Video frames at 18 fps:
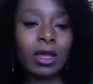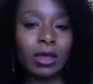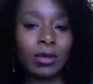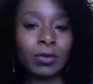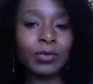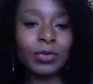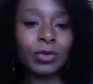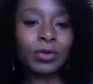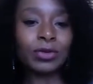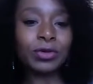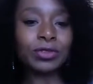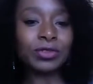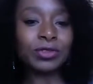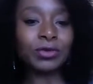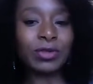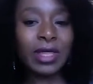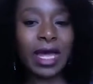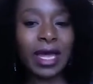You can
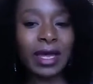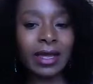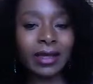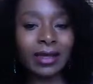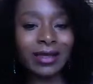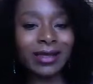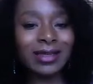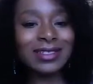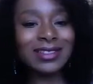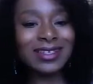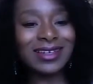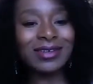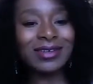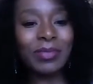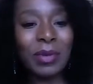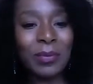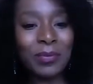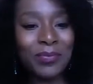do that. It is a
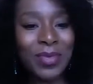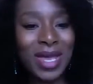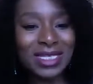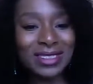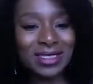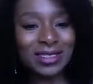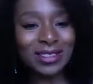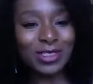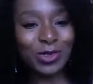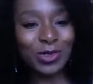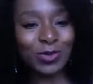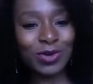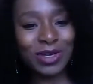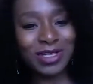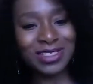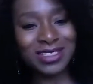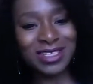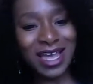little bit messy to
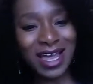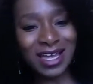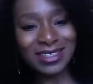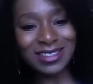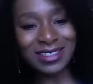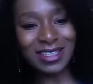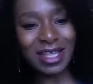attach